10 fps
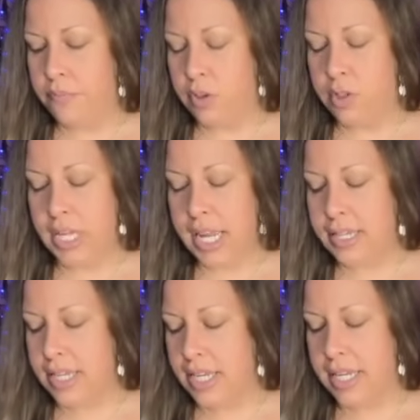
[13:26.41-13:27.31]
looking
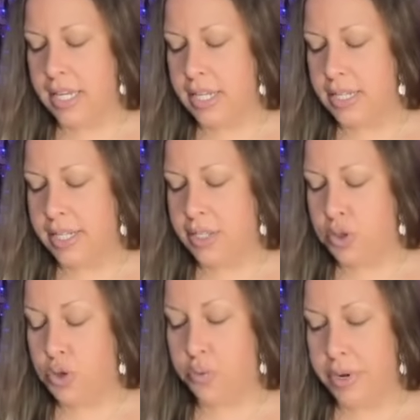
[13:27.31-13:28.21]
at the key and it says
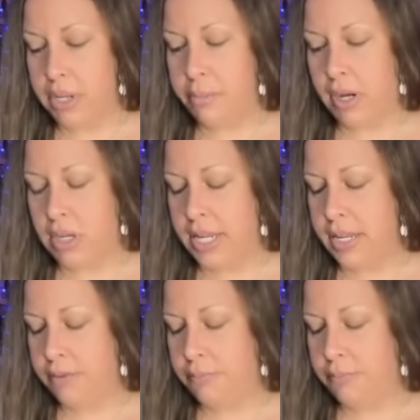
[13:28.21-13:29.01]
dream on it,